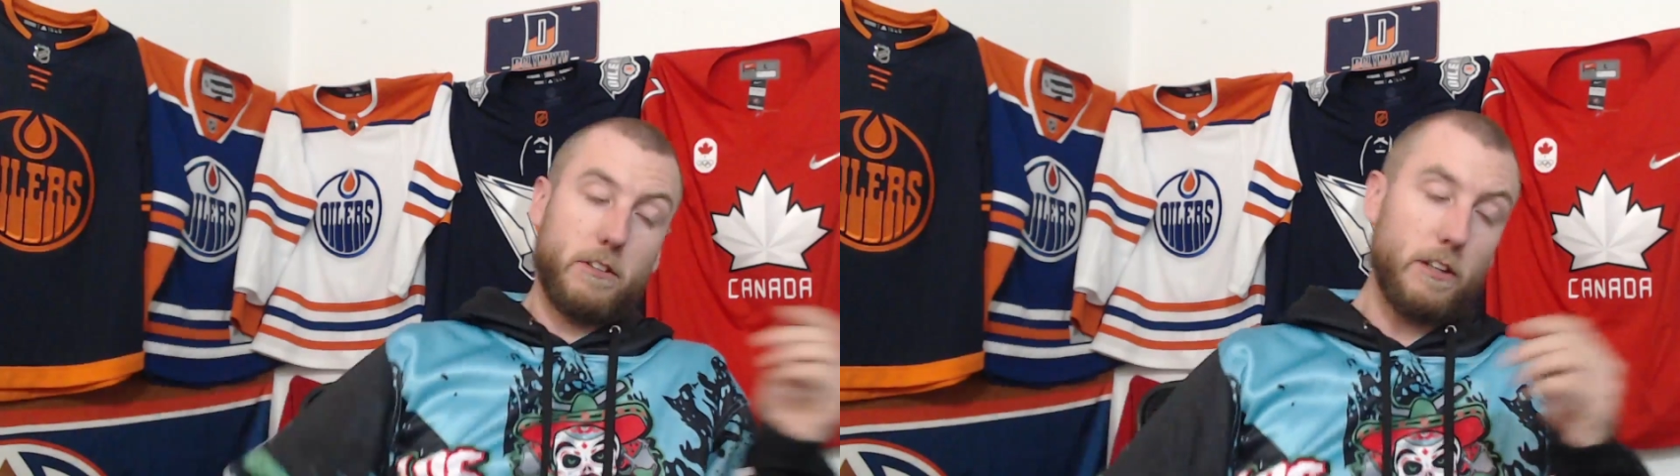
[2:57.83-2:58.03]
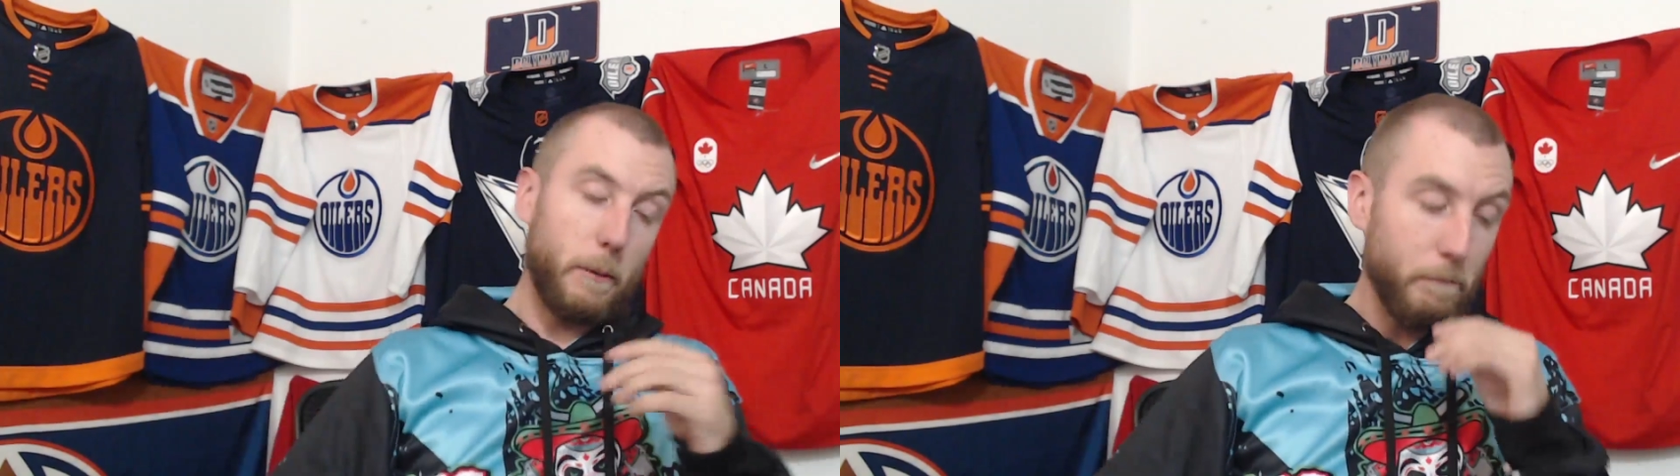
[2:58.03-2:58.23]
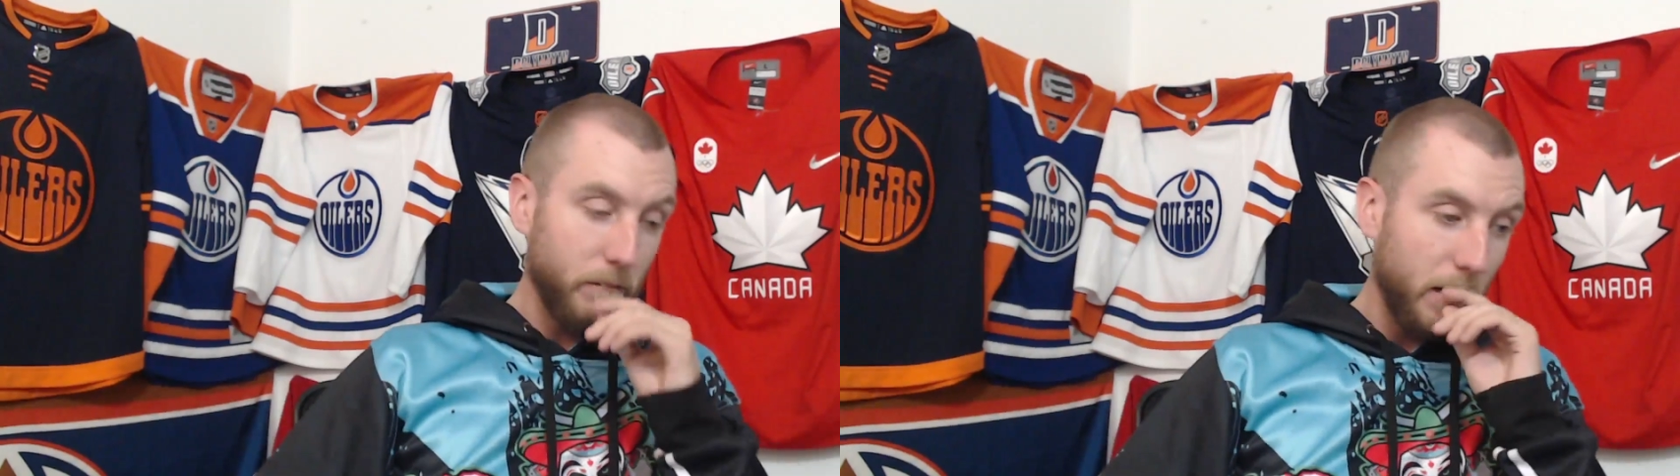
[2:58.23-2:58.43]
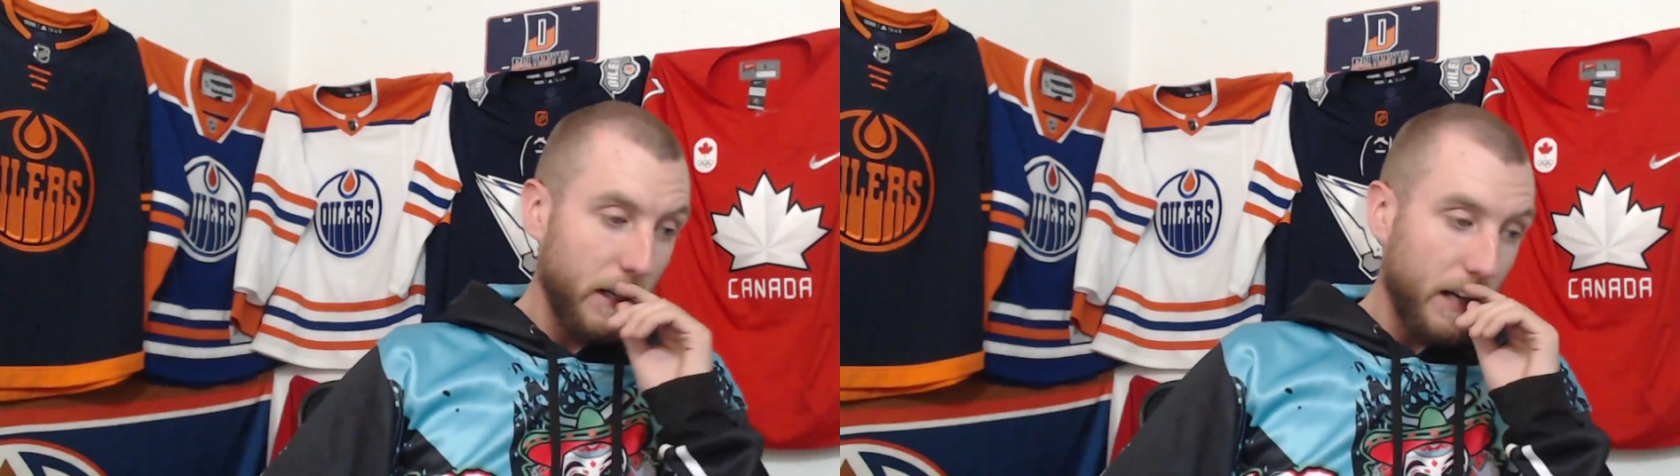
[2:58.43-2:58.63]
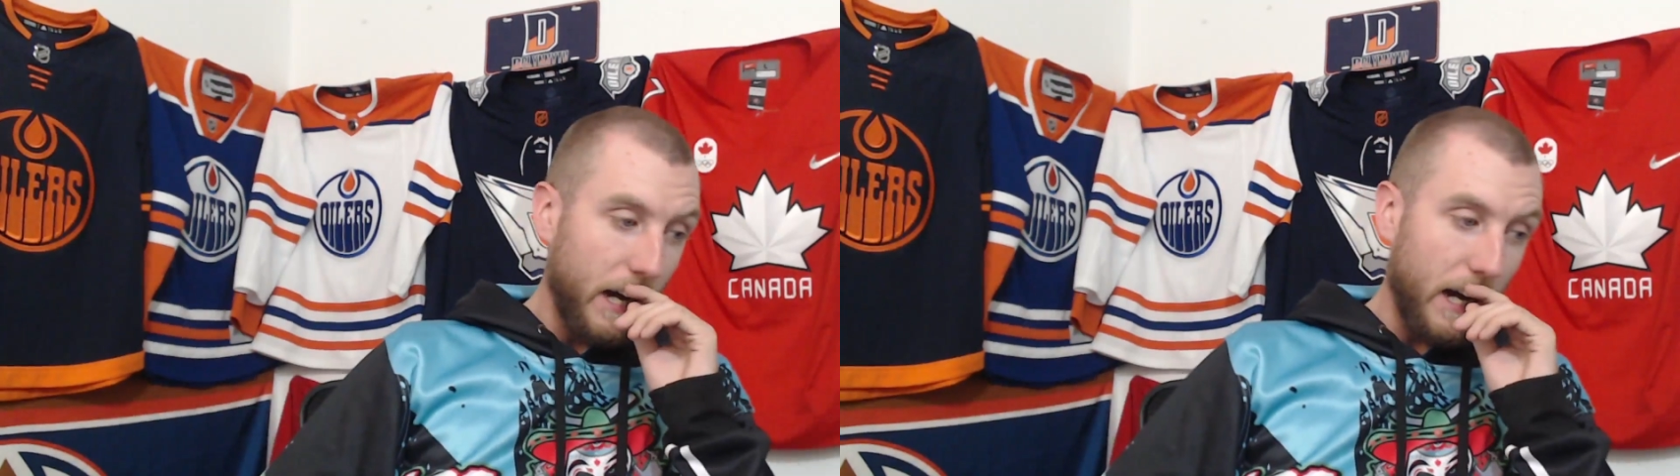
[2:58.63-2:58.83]
So
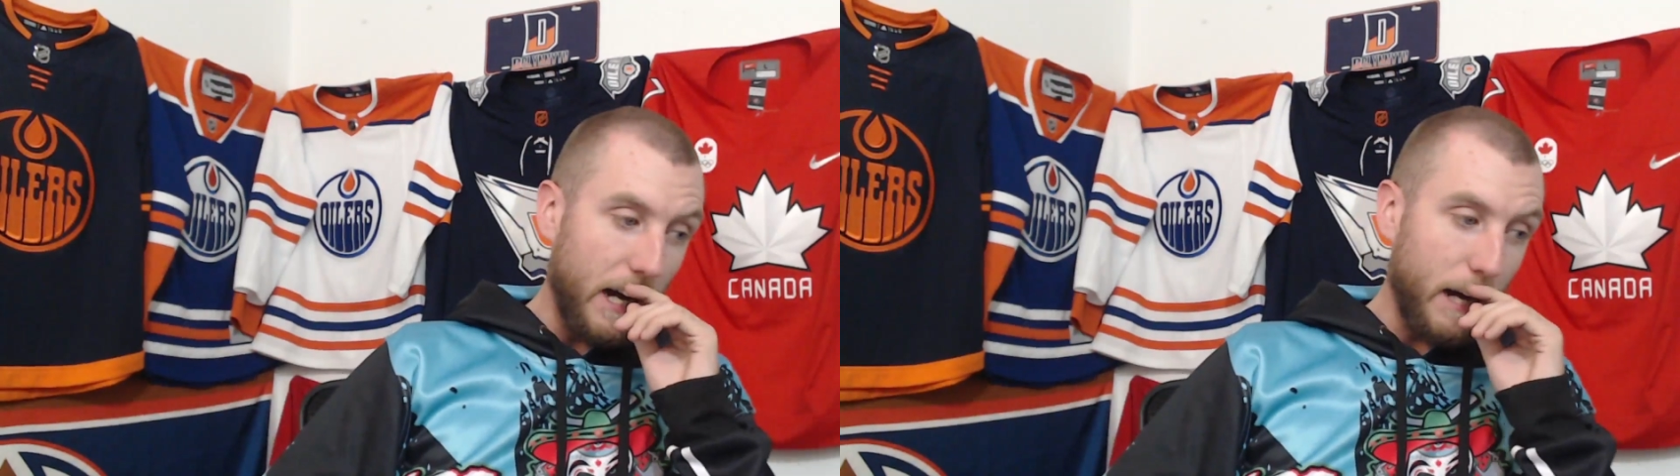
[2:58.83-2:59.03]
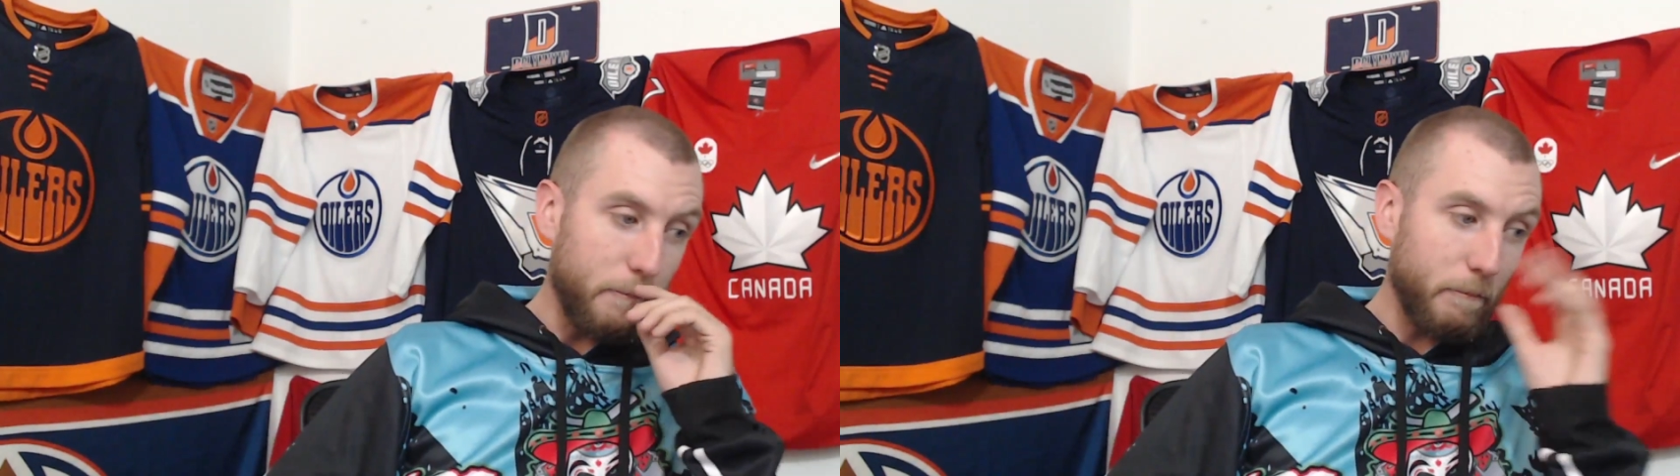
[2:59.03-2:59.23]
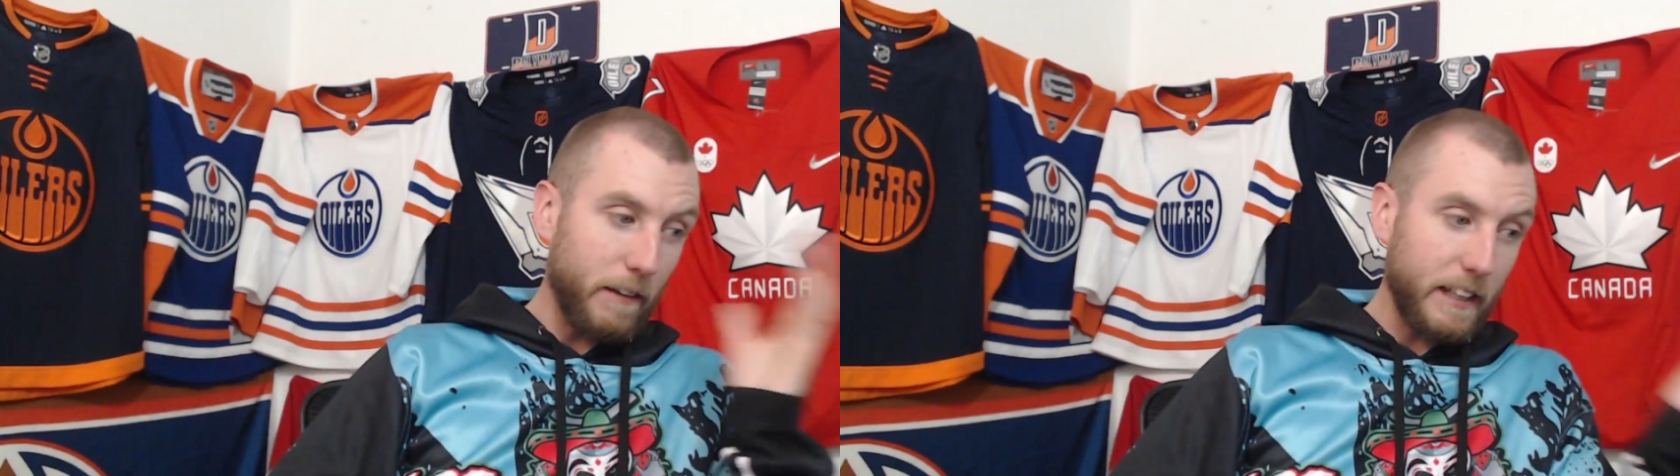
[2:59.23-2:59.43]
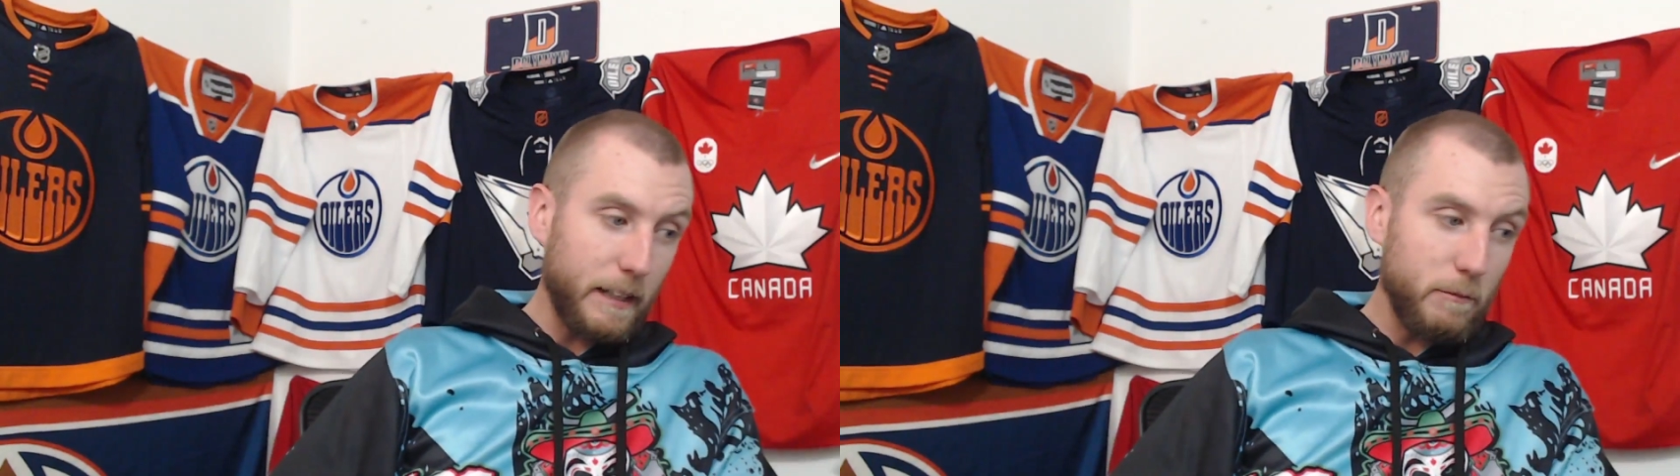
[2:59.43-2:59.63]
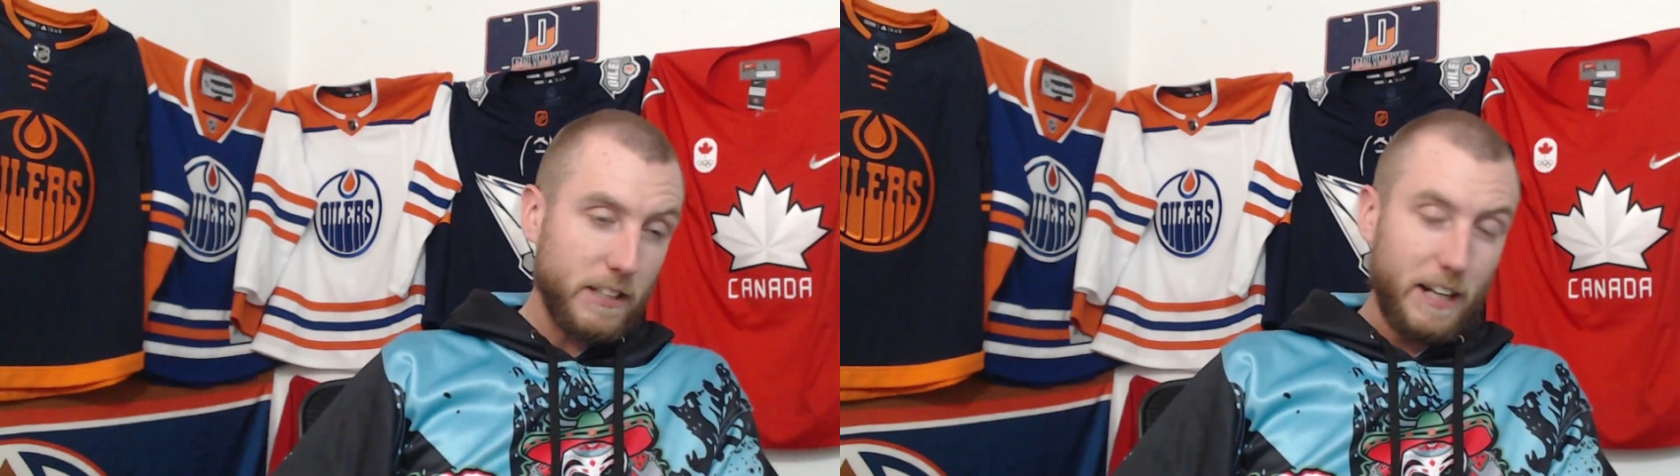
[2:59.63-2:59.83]
when it comes